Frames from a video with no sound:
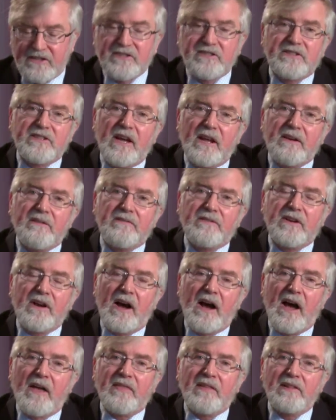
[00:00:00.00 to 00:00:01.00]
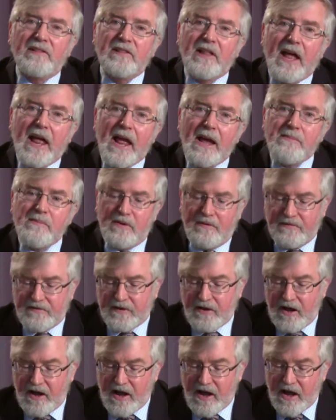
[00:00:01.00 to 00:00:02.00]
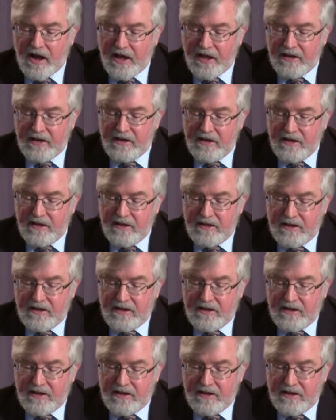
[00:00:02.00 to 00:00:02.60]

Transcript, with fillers: the Son of God, the Lamb of God,